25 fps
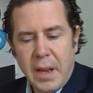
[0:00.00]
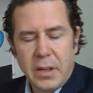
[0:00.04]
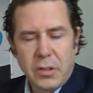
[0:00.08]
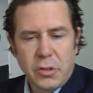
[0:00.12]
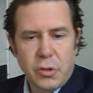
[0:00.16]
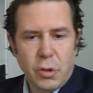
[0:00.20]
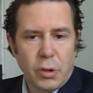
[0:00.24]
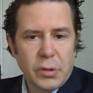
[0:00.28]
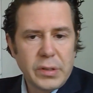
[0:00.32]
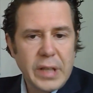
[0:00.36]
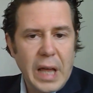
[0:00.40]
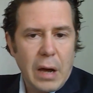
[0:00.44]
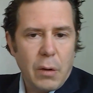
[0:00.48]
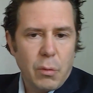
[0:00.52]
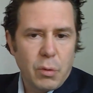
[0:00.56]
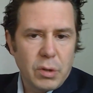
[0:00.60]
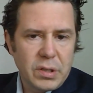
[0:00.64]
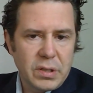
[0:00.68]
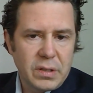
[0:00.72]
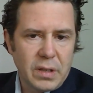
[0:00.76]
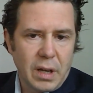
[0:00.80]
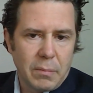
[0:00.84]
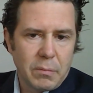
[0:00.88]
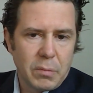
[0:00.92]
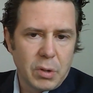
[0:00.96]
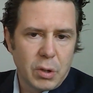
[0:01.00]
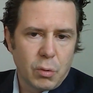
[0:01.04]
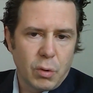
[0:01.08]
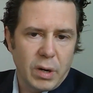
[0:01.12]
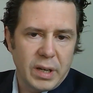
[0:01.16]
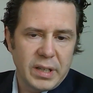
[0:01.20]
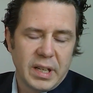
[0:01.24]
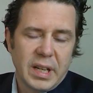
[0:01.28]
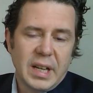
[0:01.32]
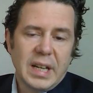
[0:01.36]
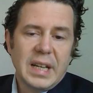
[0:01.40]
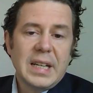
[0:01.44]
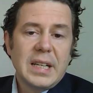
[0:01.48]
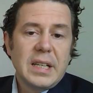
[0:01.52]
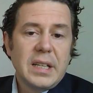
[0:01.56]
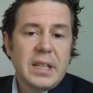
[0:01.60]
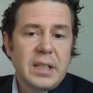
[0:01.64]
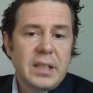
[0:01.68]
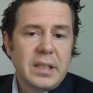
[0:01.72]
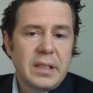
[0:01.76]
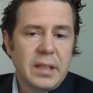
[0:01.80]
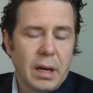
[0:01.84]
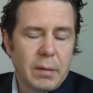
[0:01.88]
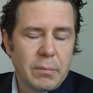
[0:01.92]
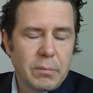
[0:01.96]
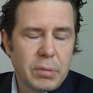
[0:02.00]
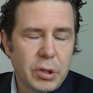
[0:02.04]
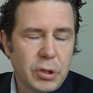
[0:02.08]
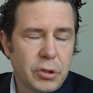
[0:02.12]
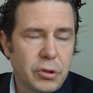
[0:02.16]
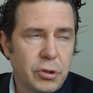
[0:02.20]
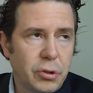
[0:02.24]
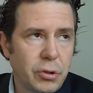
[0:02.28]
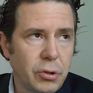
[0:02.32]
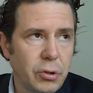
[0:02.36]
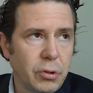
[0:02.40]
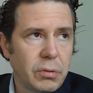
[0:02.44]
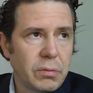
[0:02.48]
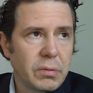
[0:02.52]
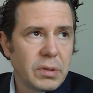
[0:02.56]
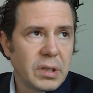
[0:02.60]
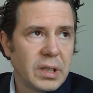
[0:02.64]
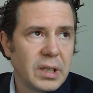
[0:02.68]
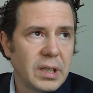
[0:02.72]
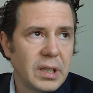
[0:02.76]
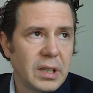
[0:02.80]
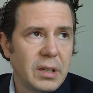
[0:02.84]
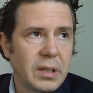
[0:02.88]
So that was number one. Number two,